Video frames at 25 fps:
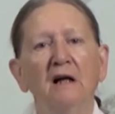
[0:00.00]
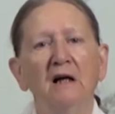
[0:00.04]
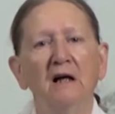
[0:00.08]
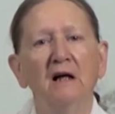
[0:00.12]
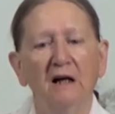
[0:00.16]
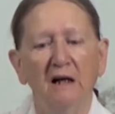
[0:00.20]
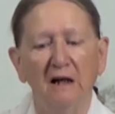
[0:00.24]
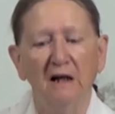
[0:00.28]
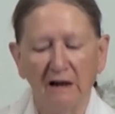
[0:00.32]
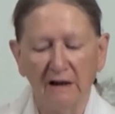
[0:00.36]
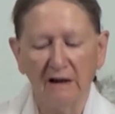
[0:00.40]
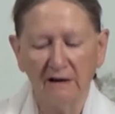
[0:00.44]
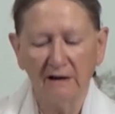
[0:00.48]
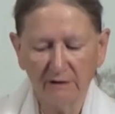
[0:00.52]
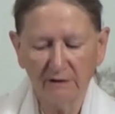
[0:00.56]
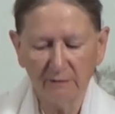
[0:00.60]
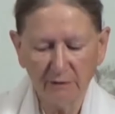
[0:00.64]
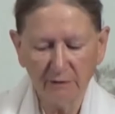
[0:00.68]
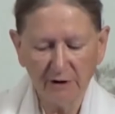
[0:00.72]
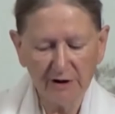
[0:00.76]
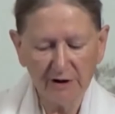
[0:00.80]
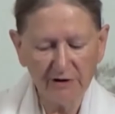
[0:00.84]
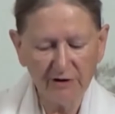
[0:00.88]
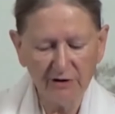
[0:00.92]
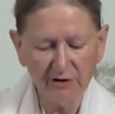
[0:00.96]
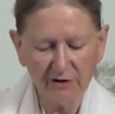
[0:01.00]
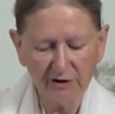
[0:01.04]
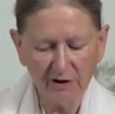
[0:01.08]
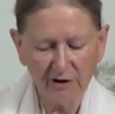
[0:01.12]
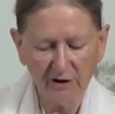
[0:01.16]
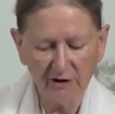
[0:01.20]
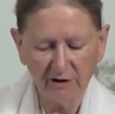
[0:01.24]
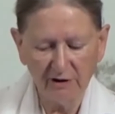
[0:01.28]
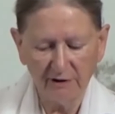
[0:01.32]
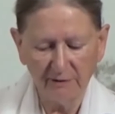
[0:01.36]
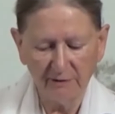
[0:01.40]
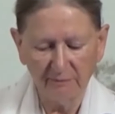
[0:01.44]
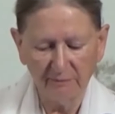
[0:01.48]
At the present
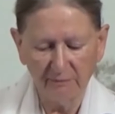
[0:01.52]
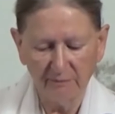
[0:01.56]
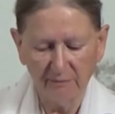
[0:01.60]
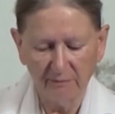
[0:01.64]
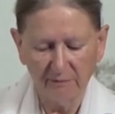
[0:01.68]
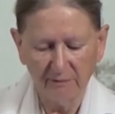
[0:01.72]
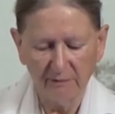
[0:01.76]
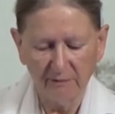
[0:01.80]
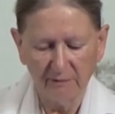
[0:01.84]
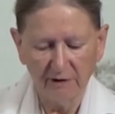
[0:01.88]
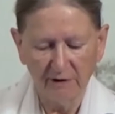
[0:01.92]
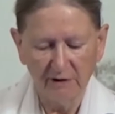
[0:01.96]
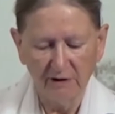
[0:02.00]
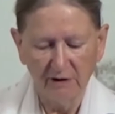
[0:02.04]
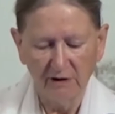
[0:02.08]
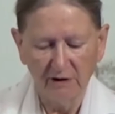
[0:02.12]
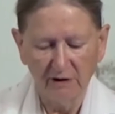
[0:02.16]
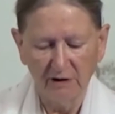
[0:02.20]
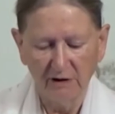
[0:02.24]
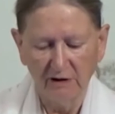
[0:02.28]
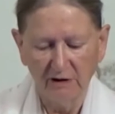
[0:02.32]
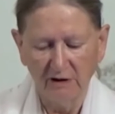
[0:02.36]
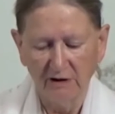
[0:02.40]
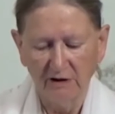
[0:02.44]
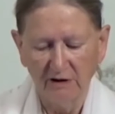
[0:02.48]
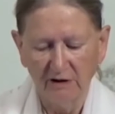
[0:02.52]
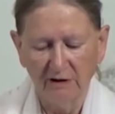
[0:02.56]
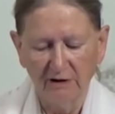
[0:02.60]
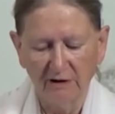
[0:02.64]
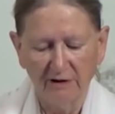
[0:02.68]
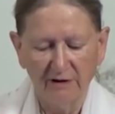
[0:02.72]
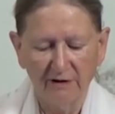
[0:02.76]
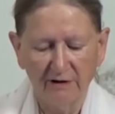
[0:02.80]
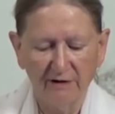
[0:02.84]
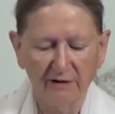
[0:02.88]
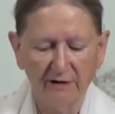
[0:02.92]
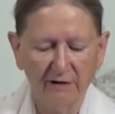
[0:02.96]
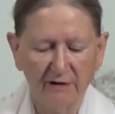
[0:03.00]
time,
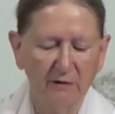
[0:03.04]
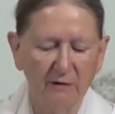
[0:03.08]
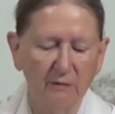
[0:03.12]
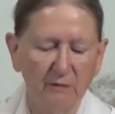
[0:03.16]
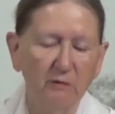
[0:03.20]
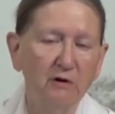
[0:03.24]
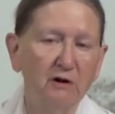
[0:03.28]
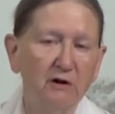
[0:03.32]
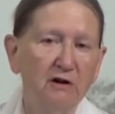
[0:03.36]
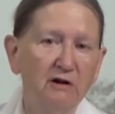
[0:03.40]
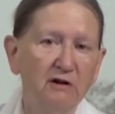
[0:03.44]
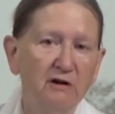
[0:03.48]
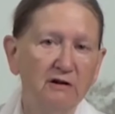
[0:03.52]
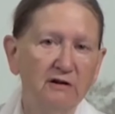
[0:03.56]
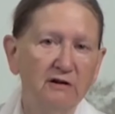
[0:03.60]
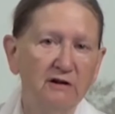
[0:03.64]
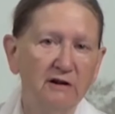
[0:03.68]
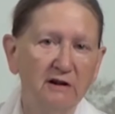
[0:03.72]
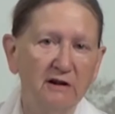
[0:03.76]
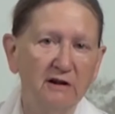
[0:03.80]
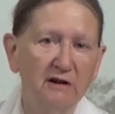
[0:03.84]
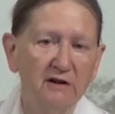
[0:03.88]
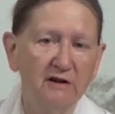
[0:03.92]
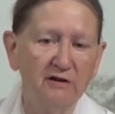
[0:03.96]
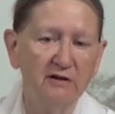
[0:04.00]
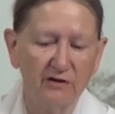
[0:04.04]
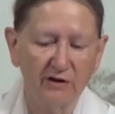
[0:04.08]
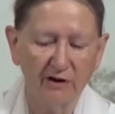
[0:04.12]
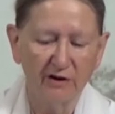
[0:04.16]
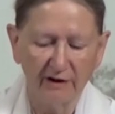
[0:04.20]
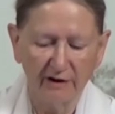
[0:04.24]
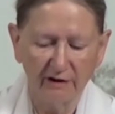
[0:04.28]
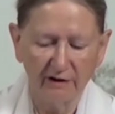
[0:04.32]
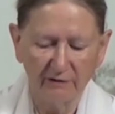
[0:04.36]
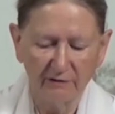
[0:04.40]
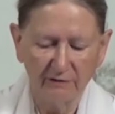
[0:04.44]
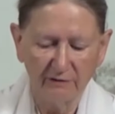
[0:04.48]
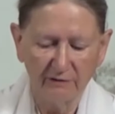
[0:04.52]
the world is
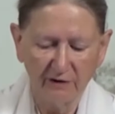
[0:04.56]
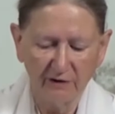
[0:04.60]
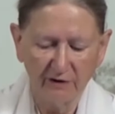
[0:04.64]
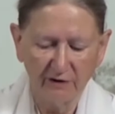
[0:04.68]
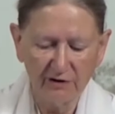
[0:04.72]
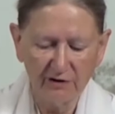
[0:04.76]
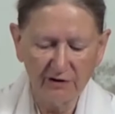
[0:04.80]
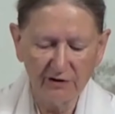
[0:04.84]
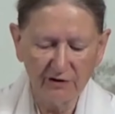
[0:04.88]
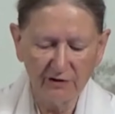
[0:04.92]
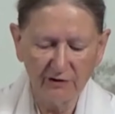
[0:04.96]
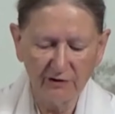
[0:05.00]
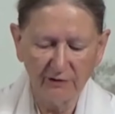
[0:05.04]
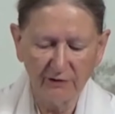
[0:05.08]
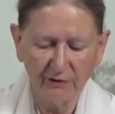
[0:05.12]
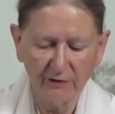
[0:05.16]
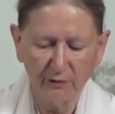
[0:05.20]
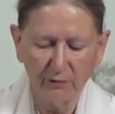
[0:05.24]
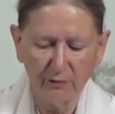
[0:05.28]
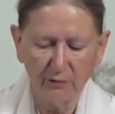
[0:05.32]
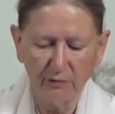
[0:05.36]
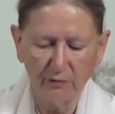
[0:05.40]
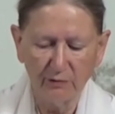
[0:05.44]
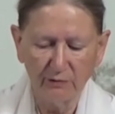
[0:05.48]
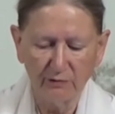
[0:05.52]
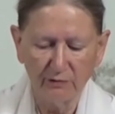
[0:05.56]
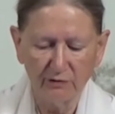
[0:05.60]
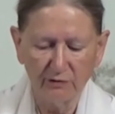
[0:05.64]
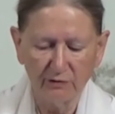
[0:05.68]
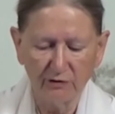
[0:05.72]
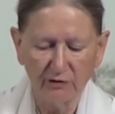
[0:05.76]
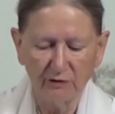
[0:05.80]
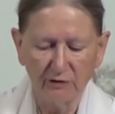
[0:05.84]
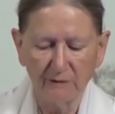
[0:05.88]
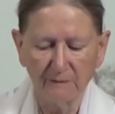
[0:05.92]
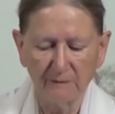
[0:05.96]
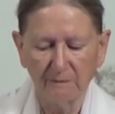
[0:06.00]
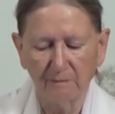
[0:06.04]
like a forest of
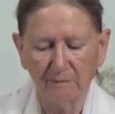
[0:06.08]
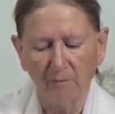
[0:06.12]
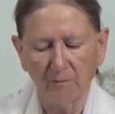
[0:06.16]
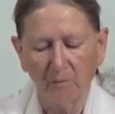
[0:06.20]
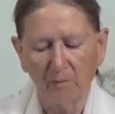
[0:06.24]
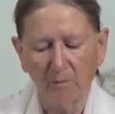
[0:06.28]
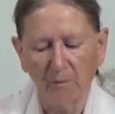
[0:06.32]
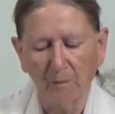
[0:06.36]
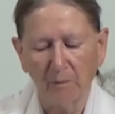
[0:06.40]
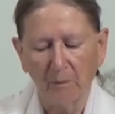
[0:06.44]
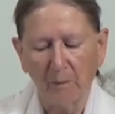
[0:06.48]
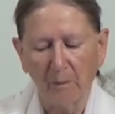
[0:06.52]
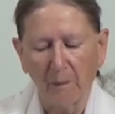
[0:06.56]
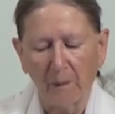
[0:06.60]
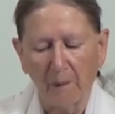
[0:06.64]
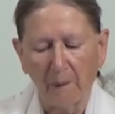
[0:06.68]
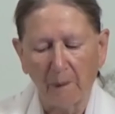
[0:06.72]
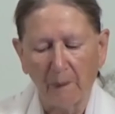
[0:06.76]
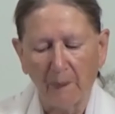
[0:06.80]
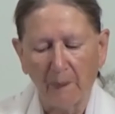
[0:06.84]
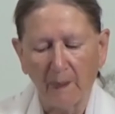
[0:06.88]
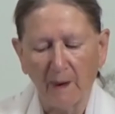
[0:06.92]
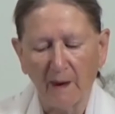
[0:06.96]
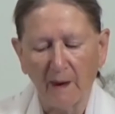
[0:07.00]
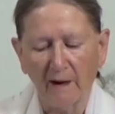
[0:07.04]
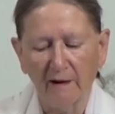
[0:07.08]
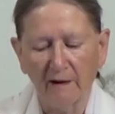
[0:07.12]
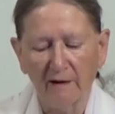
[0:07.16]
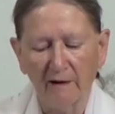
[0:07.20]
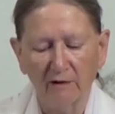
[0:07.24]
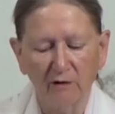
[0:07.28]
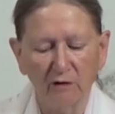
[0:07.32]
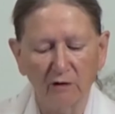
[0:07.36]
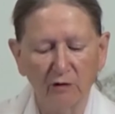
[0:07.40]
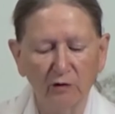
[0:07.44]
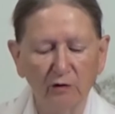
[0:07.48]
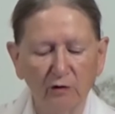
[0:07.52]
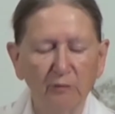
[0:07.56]
thorns, and
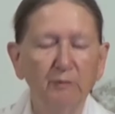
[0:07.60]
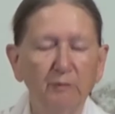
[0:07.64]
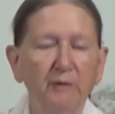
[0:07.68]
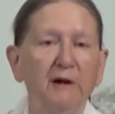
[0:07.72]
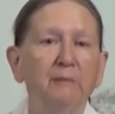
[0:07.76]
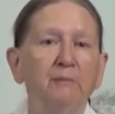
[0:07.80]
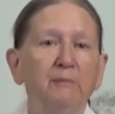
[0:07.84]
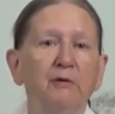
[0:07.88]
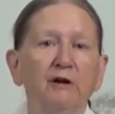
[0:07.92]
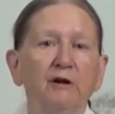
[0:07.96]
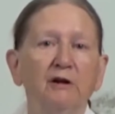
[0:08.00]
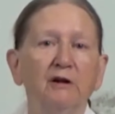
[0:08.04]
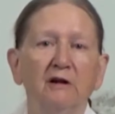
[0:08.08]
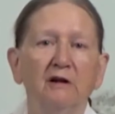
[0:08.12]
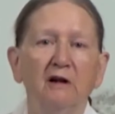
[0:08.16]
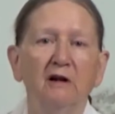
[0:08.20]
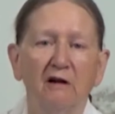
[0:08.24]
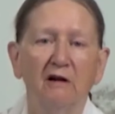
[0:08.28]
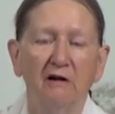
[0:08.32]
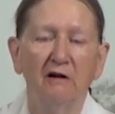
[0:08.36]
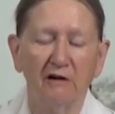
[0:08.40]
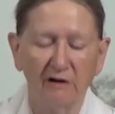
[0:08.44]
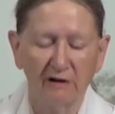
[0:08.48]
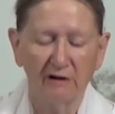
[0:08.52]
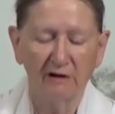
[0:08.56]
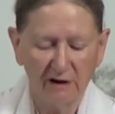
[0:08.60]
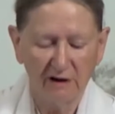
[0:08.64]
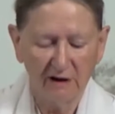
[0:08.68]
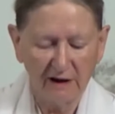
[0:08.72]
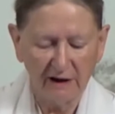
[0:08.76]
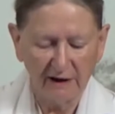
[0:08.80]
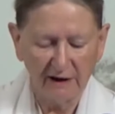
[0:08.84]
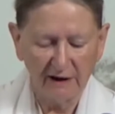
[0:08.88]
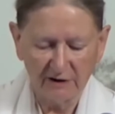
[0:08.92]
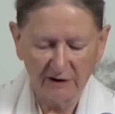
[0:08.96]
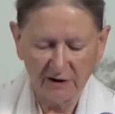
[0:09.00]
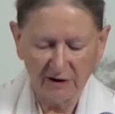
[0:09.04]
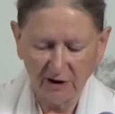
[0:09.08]
all people are
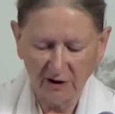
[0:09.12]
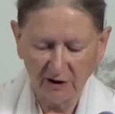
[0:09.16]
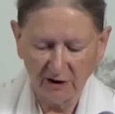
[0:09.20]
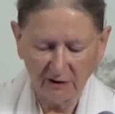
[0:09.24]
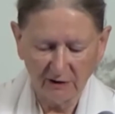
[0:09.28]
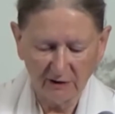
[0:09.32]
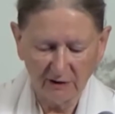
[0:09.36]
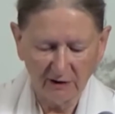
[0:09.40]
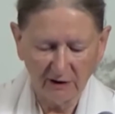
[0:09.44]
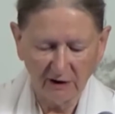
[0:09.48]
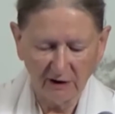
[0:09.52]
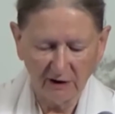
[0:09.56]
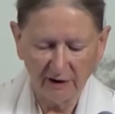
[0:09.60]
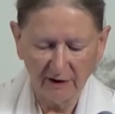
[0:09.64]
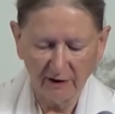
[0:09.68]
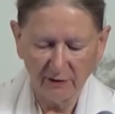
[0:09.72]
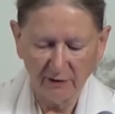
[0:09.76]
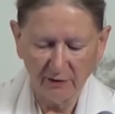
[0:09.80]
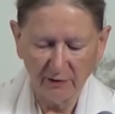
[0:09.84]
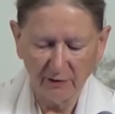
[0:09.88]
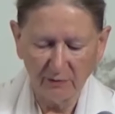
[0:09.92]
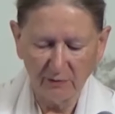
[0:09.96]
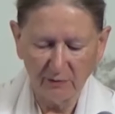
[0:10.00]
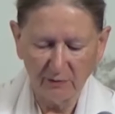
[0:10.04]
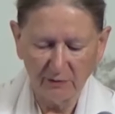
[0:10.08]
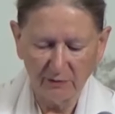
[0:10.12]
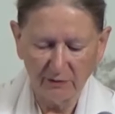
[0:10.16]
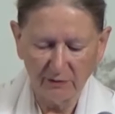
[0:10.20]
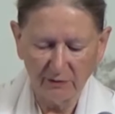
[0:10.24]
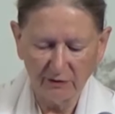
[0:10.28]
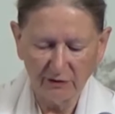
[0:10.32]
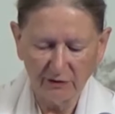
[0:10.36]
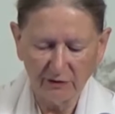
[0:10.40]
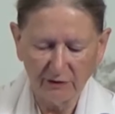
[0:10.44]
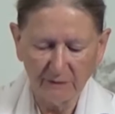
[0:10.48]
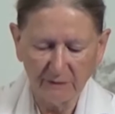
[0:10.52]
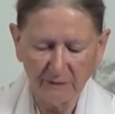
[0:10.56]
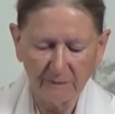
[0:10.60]
acting like
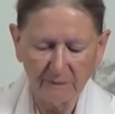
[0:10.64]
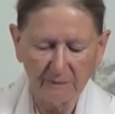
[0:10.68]
thorns.